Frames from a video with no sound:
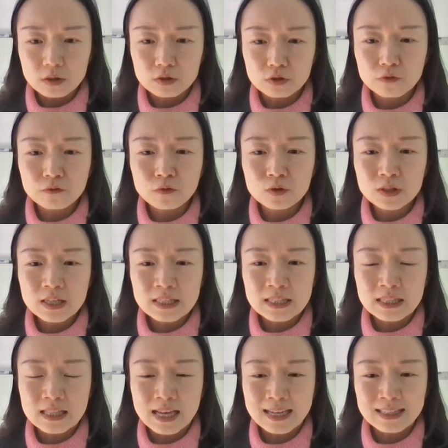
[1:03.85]
So for
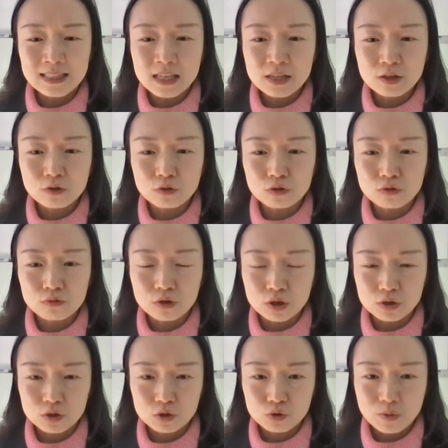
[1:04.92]
this less than equal to
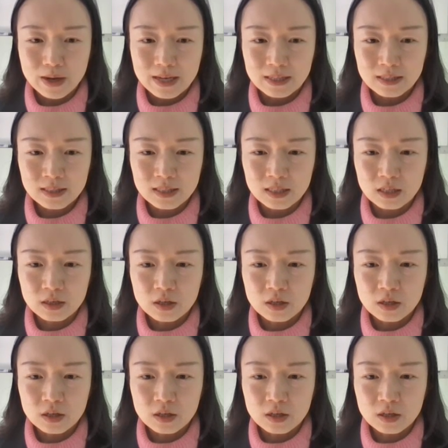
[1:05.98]
constraint,